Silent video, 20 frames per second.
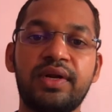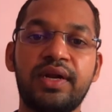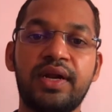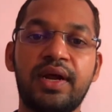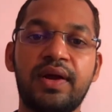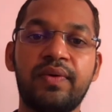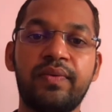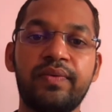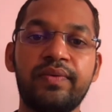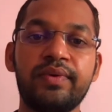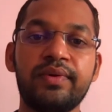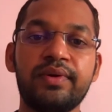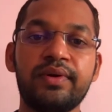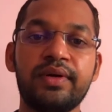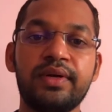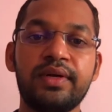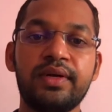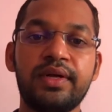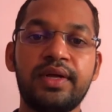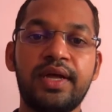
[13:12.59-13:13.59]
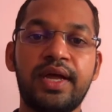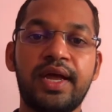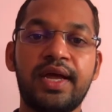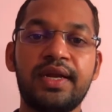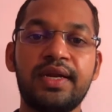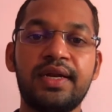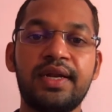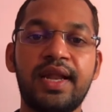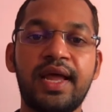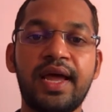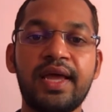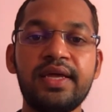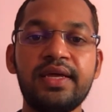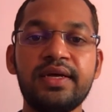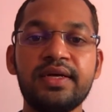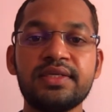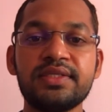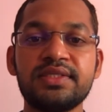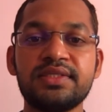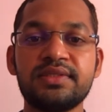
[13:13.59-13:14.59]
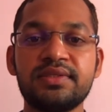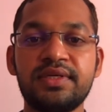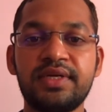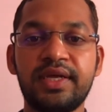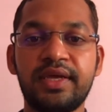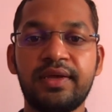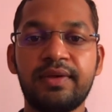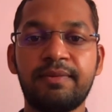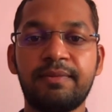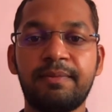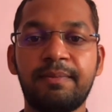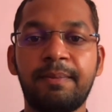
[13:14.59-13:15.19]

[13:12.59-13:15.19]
ground and like a stick,